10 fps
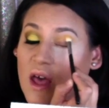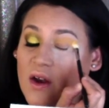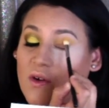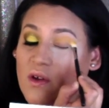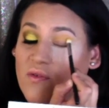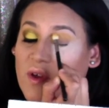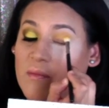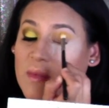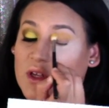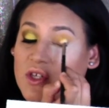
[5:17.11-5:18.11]
I don't know if I
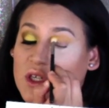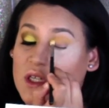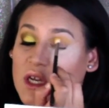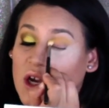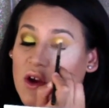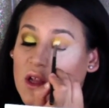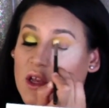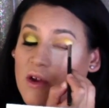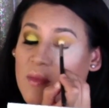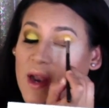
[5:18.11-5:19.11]
mentioned it
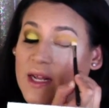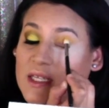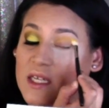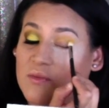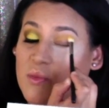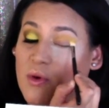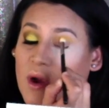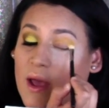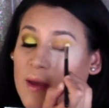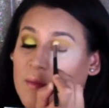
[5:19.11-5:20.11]
earlier, but I did
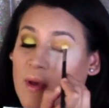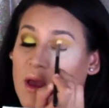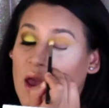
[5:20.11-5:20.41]
prime